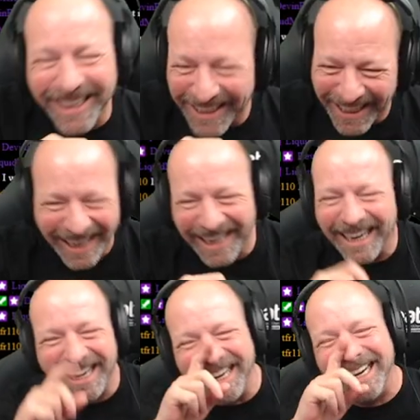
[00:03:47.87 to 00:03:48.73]

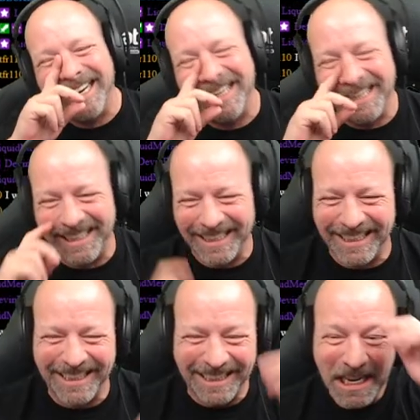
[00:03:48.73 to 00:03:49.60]

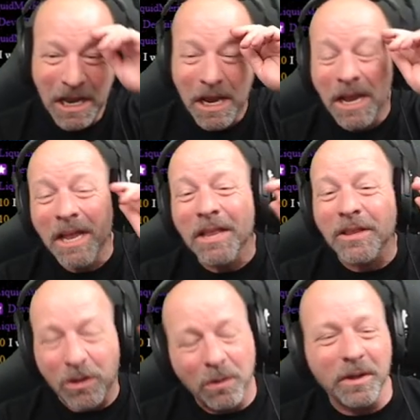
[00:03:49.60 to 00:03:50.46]
the
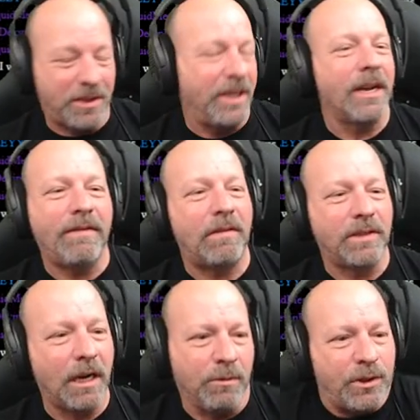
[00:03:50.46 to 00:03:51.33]
coolest thing I've ever
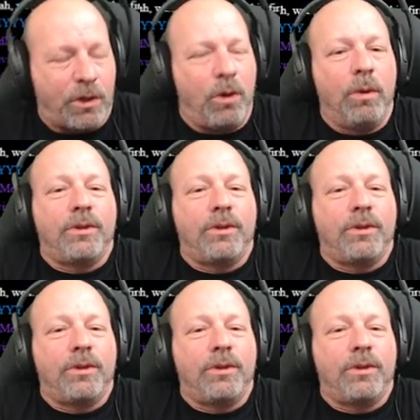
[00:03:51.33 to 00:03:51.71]
done was the cool